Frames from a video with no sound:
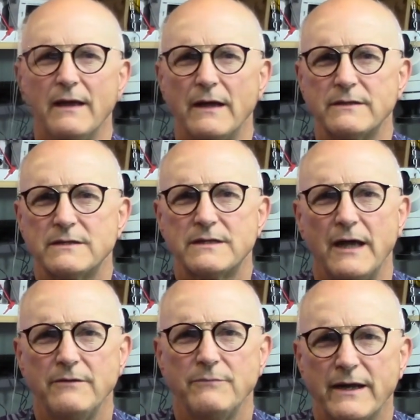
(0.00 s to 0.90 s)
At
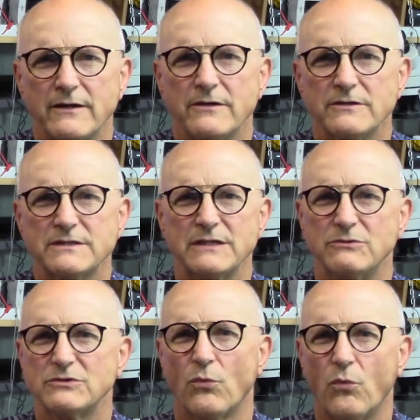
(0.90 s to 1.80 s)
ten megahertz, it
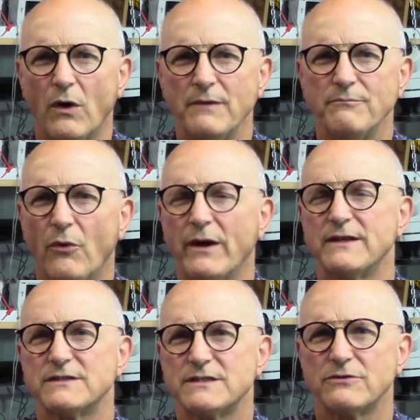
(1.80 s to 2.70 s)
was one
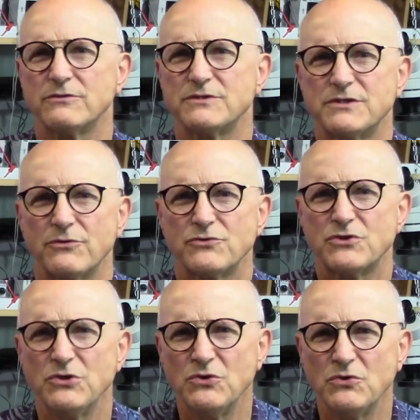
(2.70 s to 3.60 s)
point zero zero
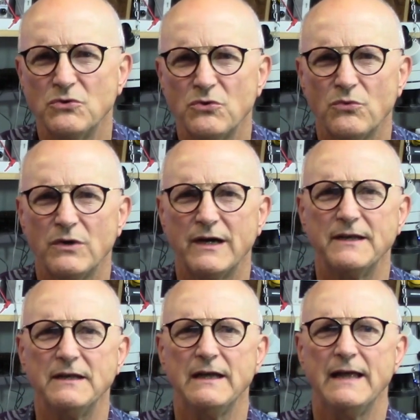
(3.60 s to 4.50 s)
two to
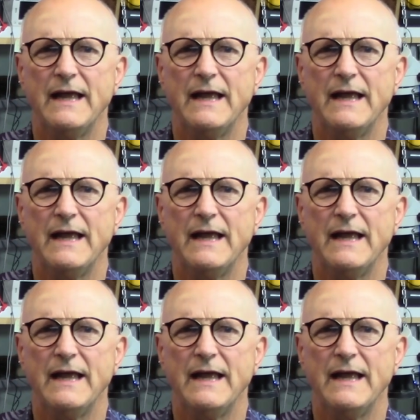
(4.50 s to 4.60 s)
one.